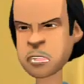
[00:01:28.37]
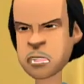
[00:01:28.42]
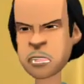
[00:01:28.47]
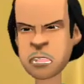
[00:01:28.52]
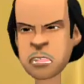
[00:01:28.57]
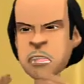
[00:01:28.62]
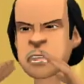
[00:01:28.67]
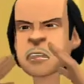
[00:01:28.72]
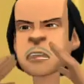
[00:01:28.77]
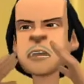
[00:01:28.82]
the
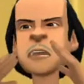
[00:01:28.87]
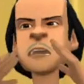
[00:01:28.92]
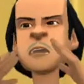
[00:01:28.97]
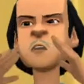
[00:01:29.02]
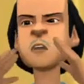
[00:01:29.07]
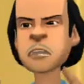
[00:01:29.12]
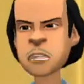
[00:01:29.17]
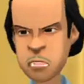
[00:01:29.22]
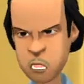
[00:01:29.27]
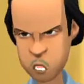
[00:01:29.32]
hell is
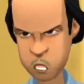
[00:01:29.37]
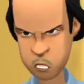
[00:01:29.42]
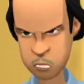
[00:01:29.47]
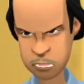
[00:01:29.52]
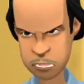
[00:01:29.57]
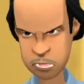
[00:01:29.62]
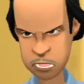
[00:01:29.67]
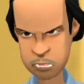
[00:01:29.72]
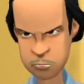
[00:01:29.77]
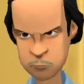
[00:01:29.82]
going on
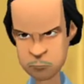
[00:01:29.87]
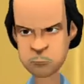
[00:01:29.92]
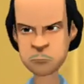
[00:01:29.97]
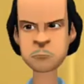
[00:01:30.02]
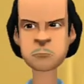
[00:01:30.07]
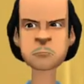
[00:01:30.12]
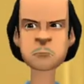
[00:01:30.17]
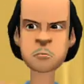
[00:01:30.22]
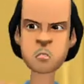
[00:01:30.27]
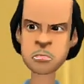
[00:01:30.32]
here?
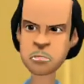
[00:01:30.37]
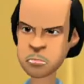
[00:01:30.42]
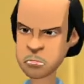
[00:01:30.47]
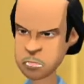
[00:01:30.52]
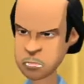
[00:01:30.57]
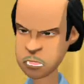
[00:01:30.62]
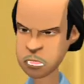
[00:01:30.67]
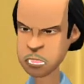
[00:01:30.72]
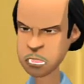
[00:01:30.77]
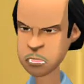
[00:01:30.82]
Why
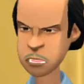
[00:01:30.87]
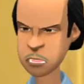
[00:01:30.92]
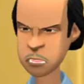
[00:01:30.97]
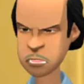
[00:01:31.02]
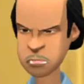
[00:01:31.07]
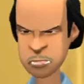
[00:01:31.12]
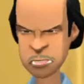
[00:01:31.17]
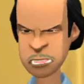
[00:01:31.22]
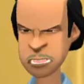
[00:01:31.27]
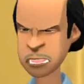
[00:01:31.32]
did she
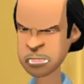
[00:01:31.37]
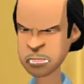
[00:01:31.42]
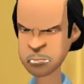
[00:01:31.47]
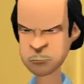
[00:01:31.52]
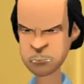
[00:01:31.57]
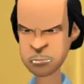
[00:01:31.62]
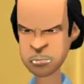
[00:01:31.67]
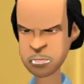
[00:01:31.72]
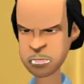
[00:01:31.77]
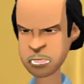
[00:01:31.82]
just run
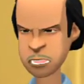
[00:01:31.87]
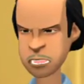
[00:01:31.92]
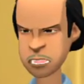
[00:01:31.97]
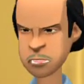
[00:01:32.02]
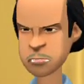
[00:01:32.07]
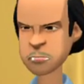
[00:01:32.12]
upstairs